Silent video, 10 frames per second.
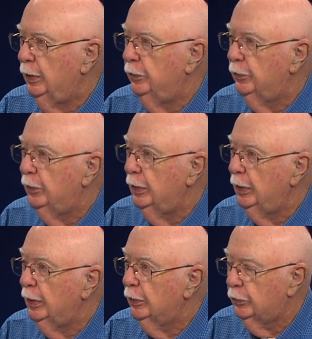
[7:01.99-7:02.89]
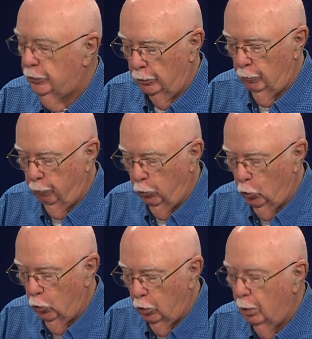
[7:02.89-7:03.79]
insidious
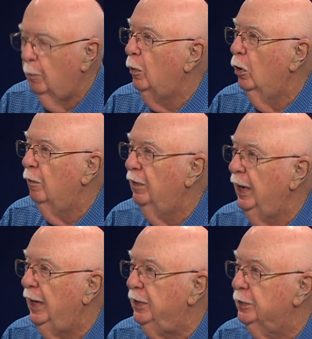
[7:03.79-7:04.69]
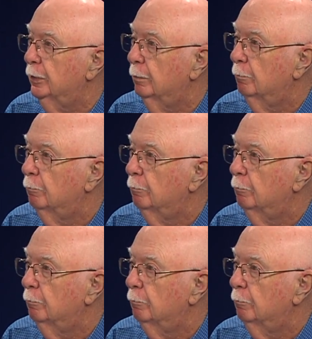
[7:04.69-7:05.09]
form of hate.